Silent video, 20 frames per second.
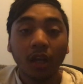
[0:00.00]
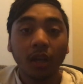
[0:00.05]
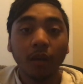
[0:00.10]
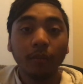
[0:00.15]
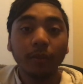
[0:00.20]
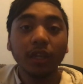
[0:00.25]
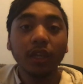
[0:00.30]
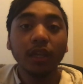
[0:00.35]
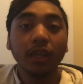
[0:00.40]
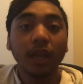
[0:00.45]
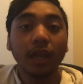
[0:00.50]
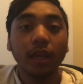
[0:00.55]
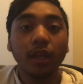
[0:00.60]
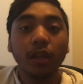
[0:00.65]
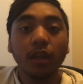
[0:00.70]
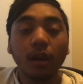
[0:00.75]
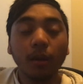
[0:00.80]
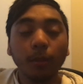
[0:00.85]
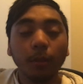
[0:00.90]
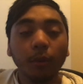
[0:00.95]
Coming in at
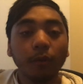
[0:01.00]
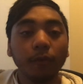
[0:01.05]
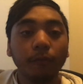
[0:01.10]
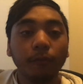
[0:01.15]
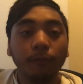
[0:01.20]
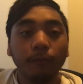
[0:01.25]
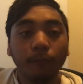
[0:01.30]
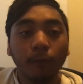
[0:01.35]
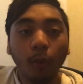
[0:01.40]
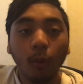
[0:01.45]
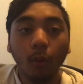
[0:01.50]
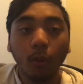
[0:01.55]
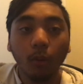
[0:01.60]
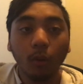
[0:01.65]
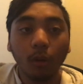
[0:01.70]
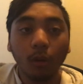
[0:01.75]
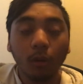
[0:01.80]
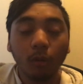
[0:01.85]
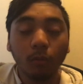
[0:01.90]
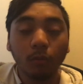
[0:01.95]
number
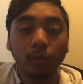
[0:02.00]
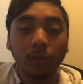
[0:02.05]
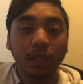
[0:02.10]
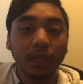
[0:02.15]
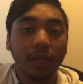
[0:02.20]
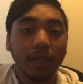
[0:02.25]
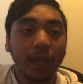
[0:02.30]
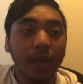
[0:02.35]
4, we